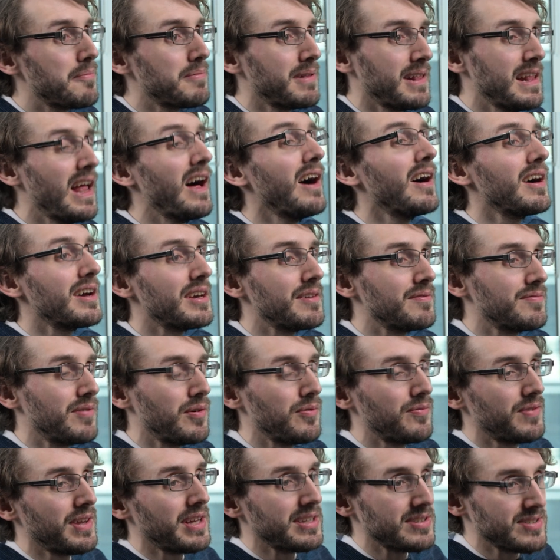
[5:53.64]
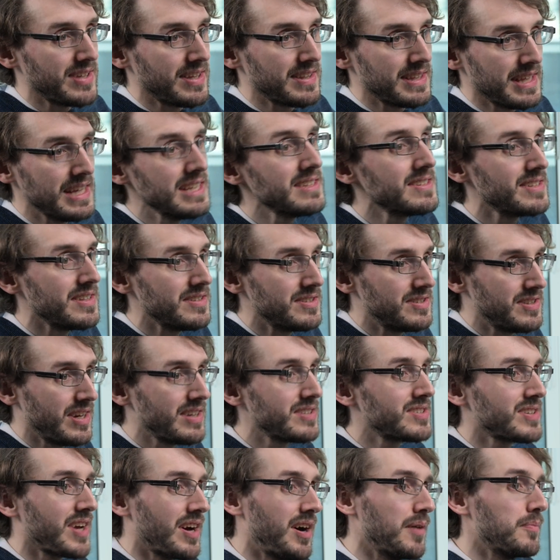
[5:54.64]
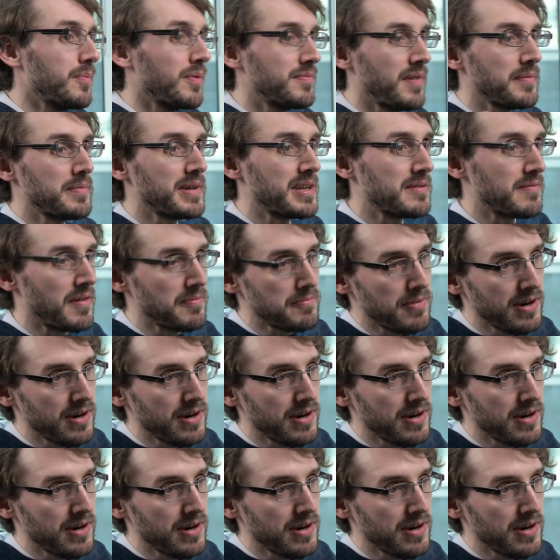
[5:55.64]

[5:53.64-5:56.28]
apply for things like this. It does come with a bit of a